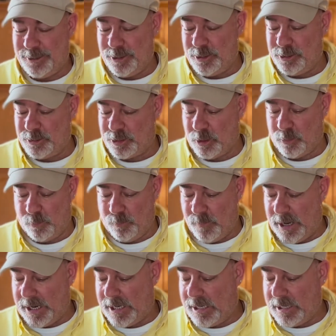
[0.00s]
So
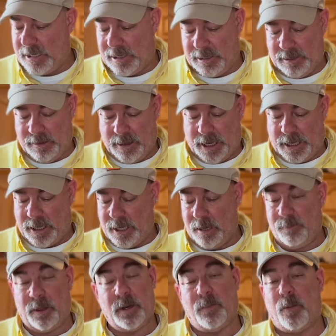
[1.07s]
I cut
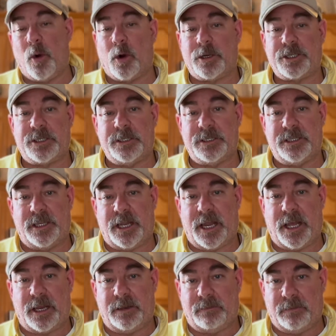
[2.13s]
them into portions, and then
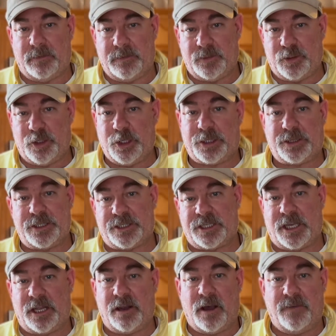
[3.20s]
I took the
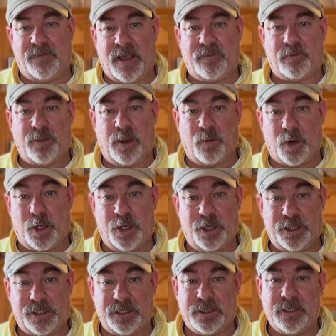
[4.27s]
skin off after they were
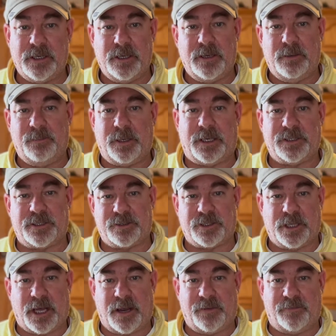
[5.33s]
cooked because there's
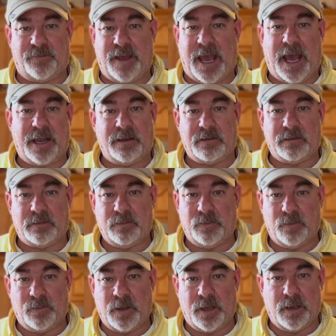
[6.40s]
a lot of fat
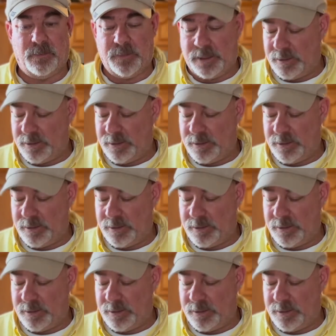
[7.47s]
in